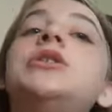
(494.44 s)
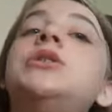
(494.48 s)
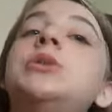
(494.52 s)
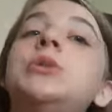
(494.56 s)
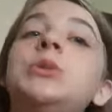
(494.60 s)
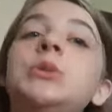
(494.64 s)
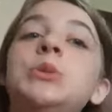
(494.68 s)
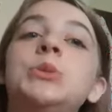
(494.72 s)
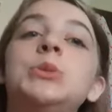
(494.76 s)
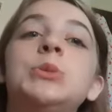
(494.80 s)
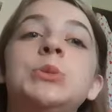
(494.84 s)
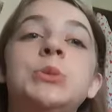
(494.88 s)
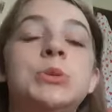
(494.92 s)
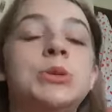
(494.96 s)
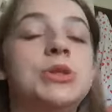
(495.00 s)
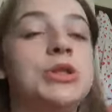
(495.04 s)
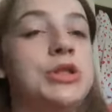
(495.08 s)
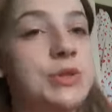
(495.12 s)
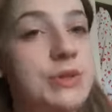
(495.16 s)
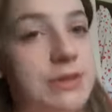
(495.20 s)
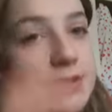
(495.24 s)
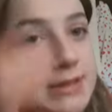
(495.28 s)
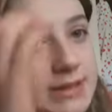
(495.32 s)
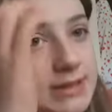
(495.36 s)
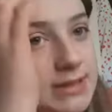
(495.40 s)
to
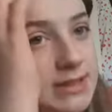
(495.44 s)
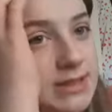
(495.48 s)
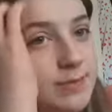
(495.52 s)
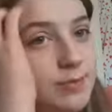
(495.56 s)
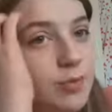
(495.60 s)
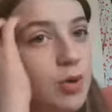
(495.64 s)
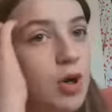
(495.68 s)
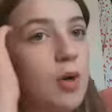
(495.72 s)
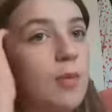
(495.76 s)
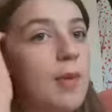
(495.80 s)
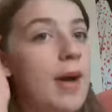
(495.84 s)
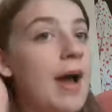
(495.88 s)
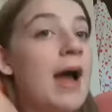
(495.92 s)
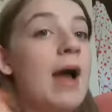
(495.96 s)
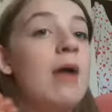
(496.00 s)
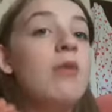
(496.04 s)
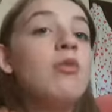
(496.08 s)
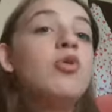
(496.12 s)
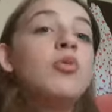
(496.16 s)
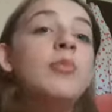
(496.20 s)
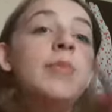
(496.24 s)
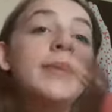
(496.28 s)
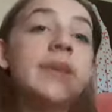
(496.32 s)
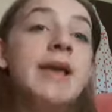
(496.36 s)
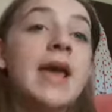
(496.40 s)
do a Depop. I
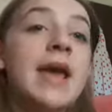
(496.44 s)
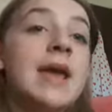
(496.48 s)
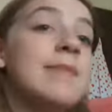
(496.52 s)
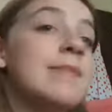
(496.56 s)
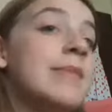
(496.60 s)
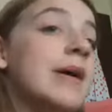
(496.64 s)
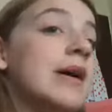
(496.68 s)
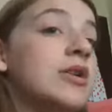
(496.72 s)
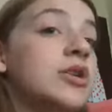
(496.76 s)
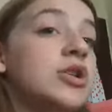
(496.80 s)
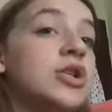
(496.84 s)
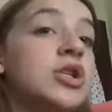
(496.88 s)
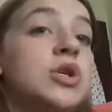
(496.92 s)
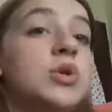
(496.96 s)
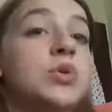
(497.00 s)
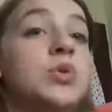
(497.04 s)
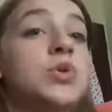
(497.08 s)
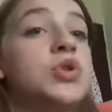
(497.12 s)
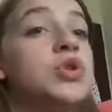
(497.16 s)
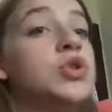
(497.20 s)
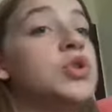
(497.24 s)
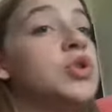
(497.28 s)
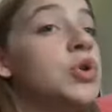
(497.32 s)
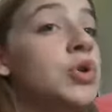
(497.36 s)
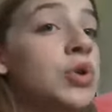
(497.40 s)
will be getting back to you
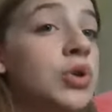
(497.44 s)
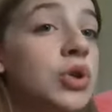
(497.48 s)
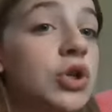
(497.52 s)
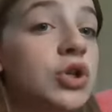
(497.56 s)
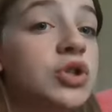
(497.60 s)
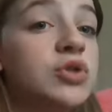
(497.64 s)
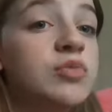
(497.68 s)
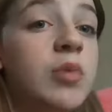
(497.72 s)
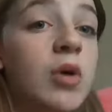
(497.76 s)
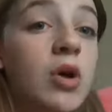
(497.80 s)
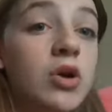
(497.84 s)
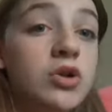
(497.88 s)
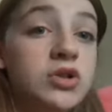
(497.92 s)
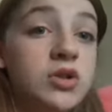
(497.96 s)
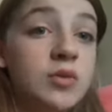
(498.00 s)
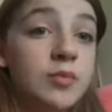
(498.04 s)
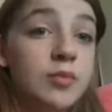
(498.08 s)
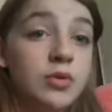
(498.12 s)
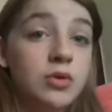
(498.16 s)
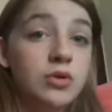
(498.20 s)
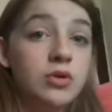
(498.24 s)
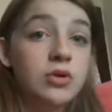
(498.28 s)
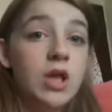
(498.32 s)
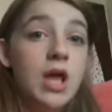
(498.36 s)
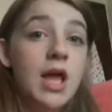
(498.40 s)
soon as
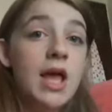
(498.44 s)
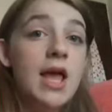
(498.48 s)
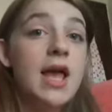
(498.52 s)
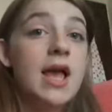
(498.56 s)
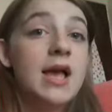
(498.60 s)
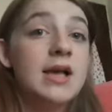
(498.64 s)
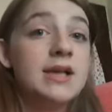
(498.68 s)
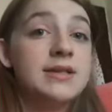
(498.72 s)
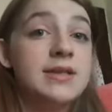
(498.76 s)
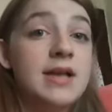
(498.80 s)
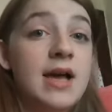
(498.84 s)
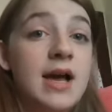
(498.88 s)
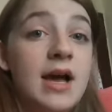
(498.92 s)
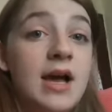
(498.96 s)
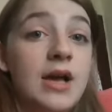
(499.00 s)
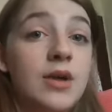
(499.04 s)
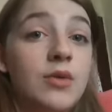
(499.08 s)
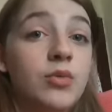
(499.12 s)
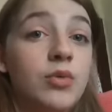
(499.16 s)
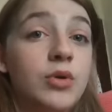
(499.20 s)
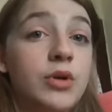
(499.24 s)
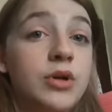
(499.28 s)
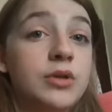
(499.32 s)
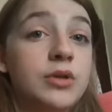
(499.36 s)
possible as I